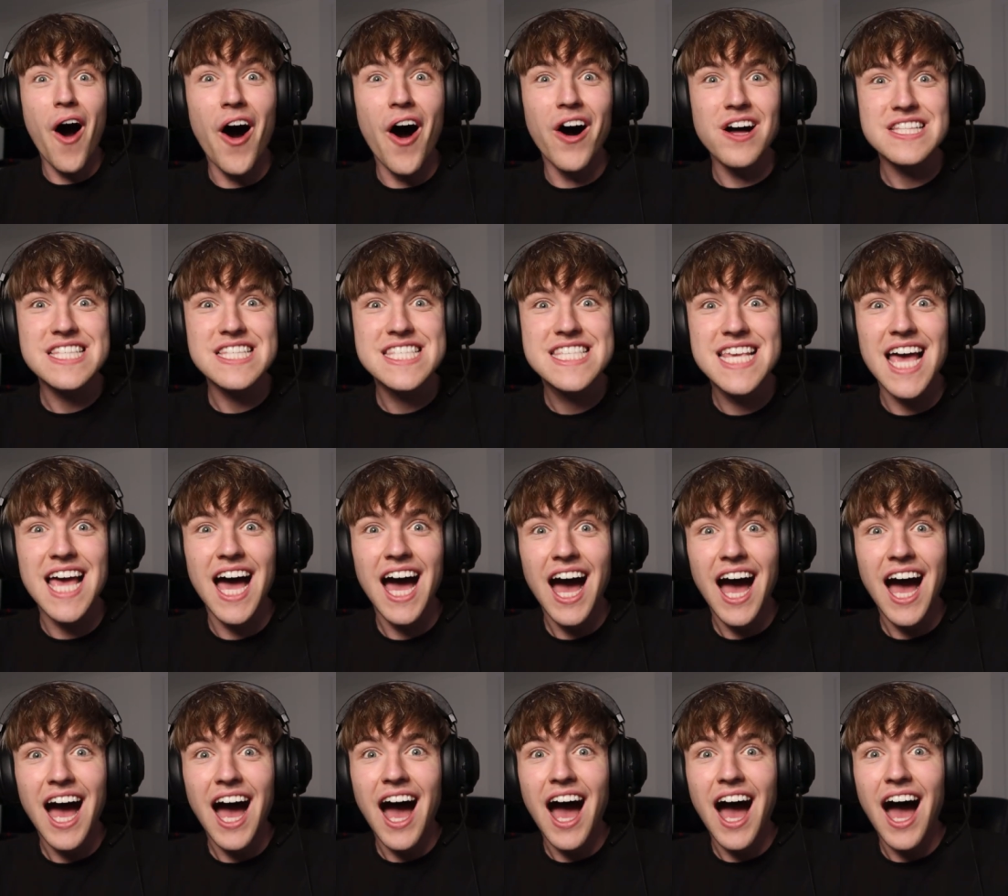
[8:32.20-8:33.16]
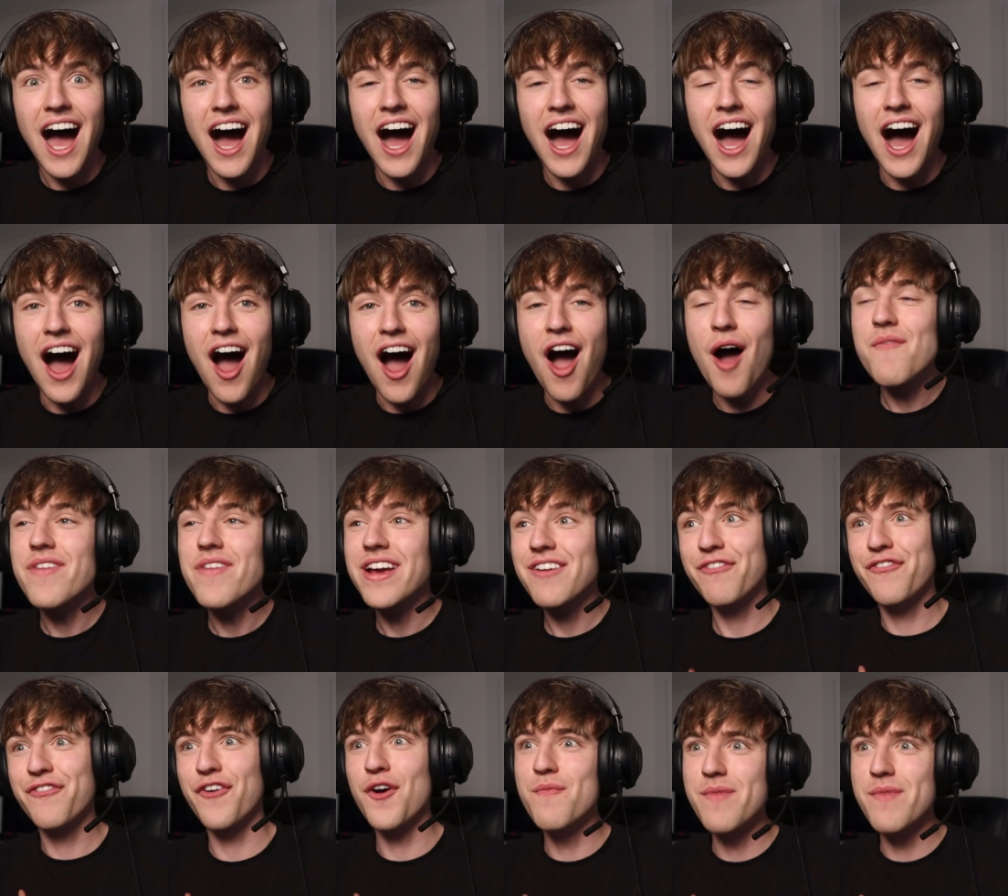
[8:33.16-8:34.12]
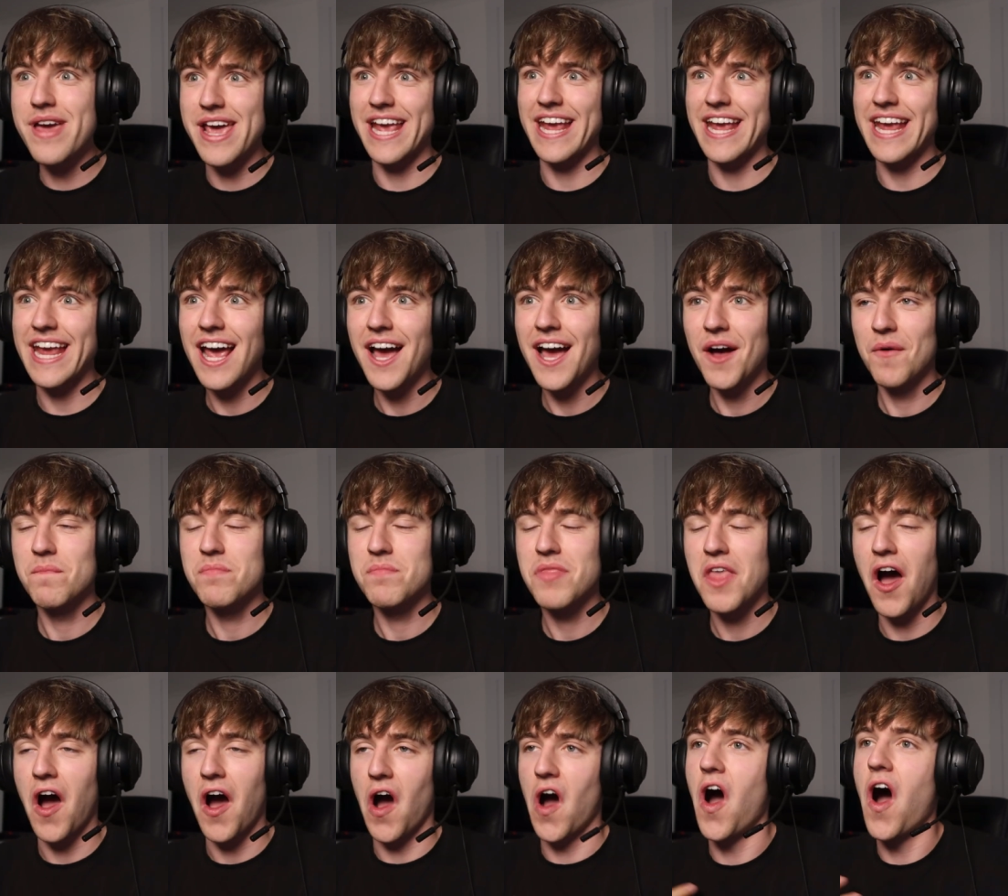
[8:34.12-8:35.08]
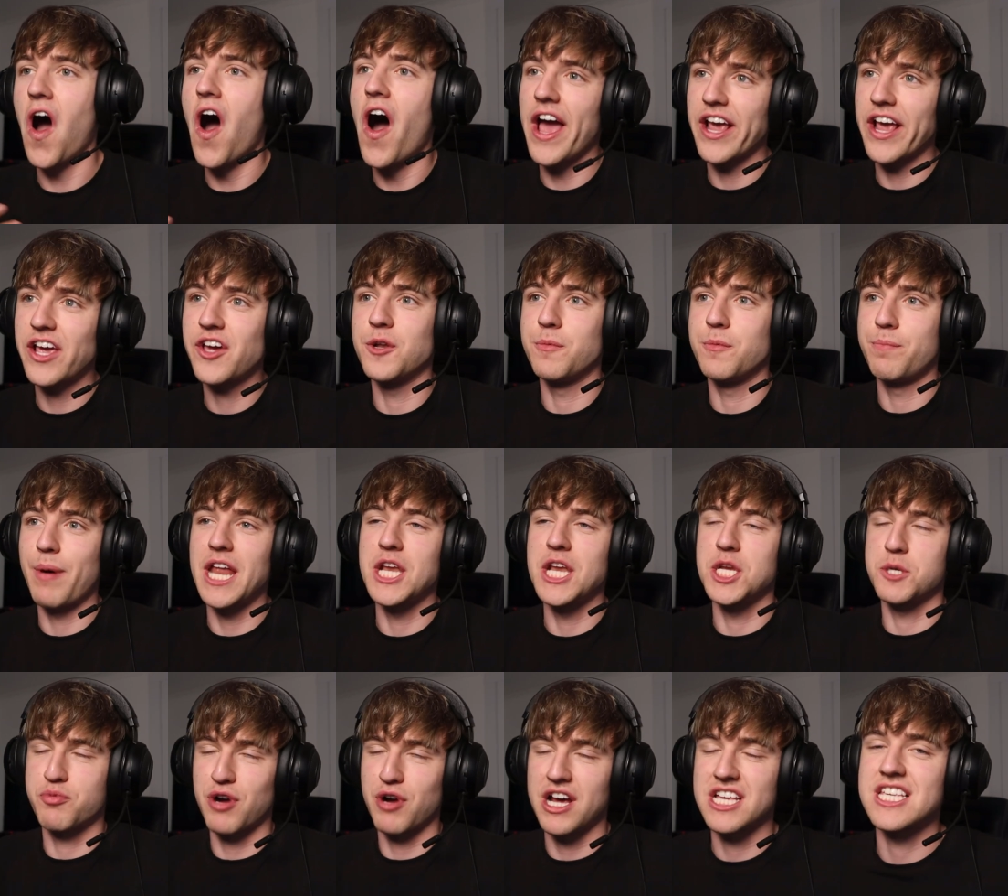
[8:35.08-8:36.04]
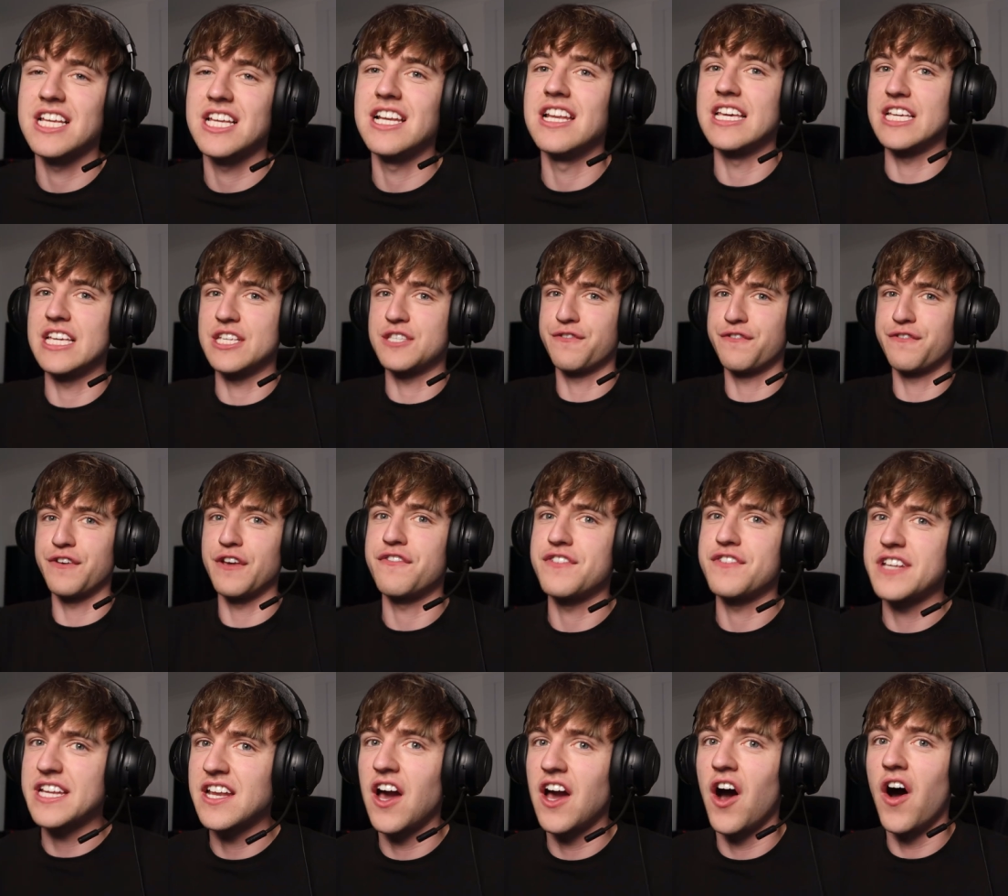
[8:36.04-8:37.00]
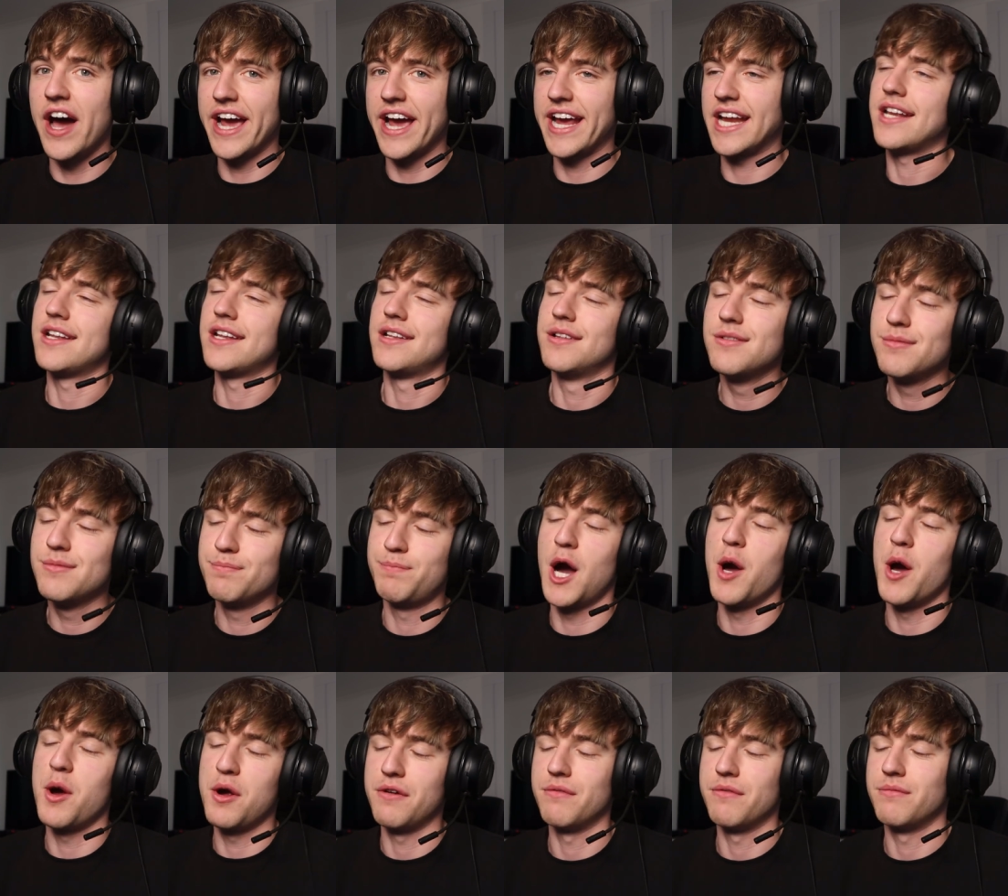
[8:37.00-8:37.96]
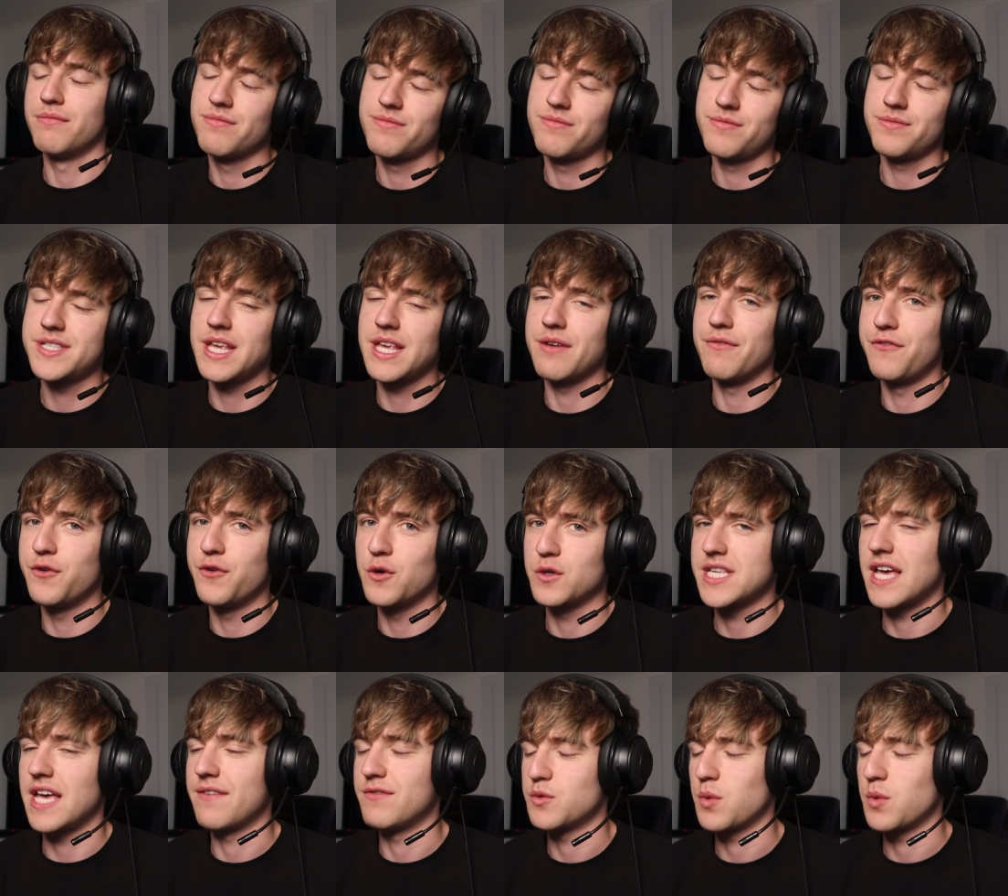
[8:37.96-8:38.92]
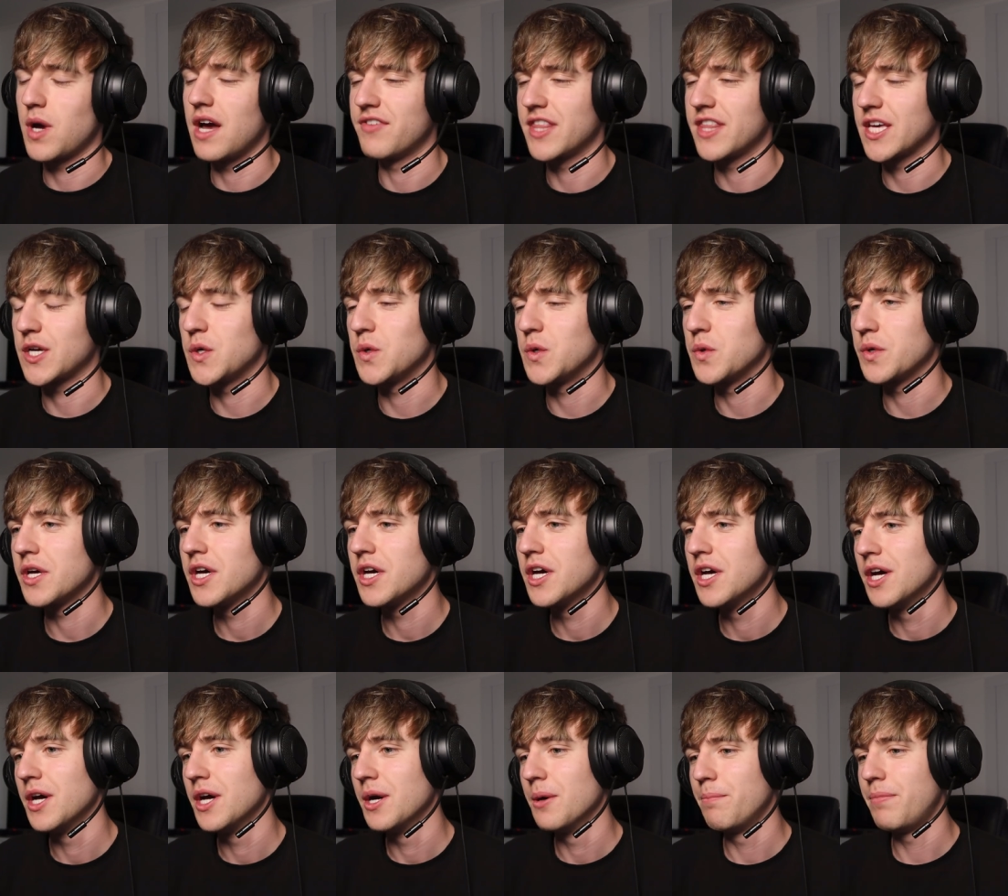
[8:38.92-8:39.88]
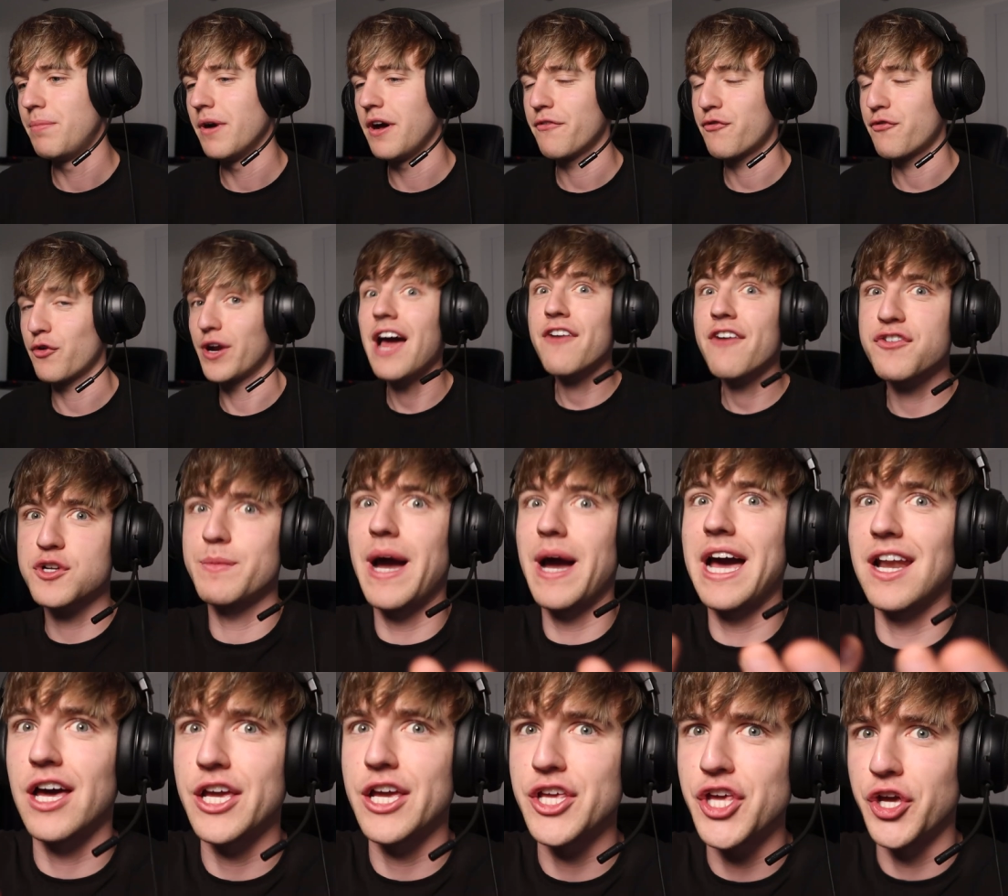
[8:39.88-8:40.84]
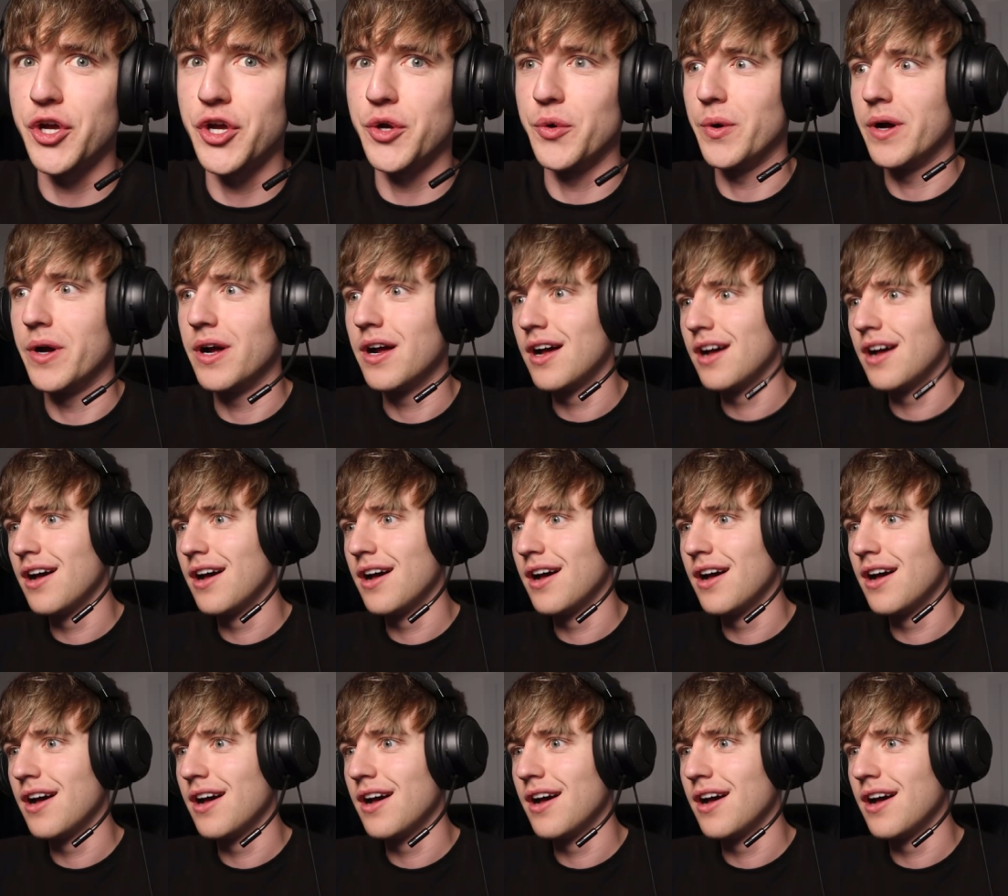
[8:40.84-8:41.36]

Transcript: What? I mean, for me, I could bench press at least 59 Boeing 747s, whatever they're called. But for an average man like you,